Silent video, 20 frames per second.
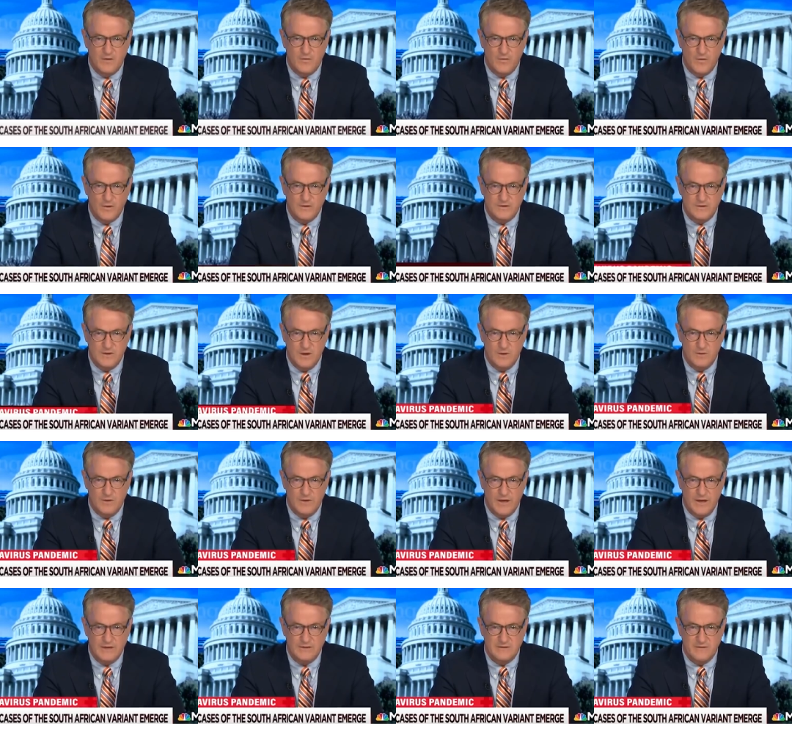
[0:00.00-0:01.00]
The first known
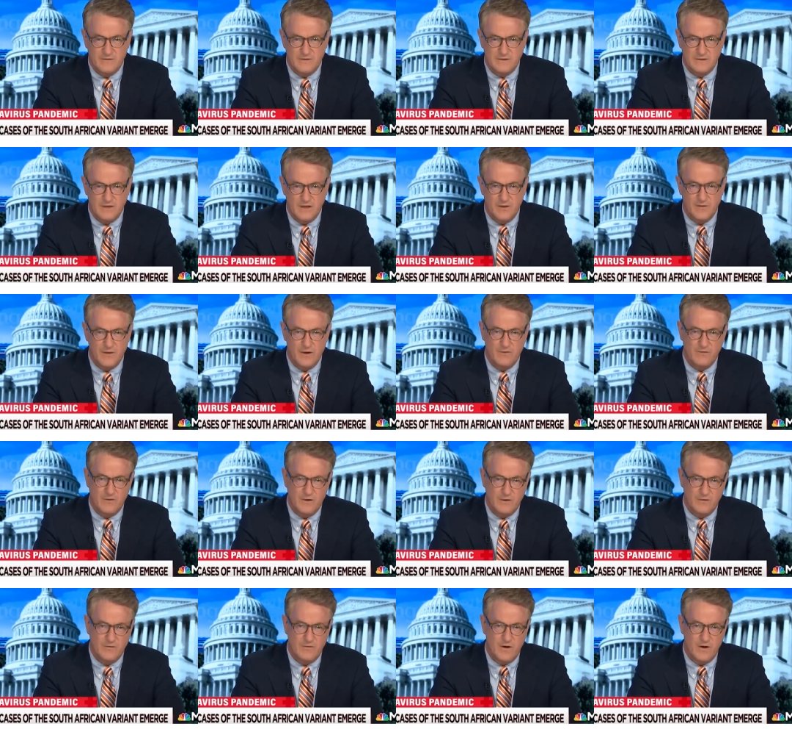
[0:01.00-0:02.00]
case of the South
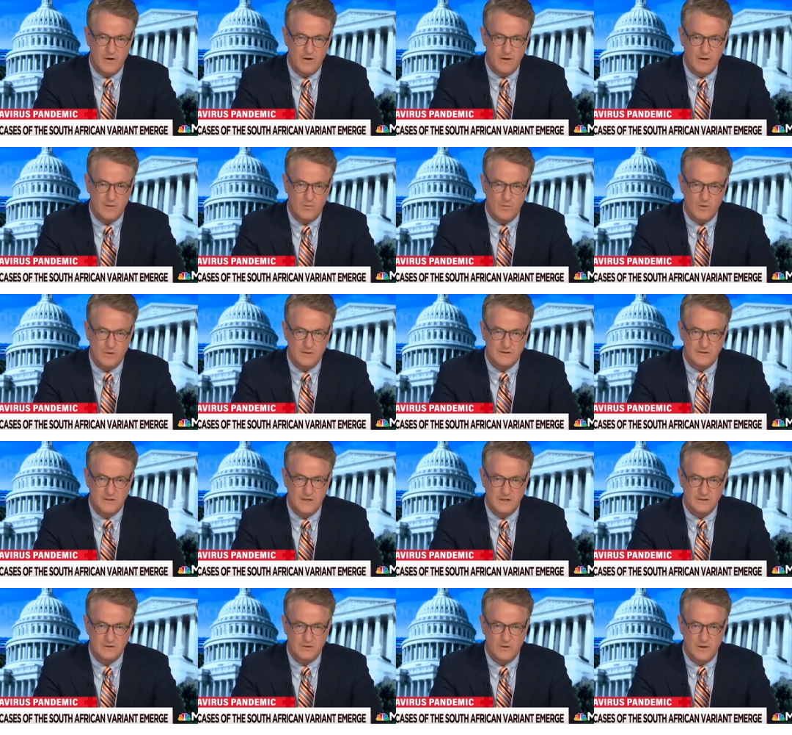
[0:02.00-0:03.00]
African variant emerged
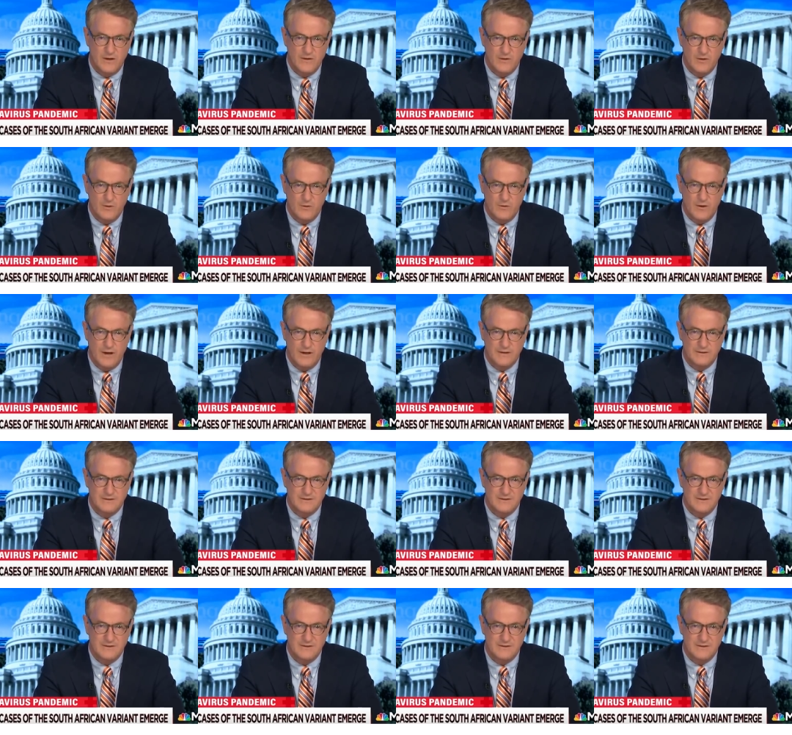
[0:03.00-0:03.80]
yesterday in the United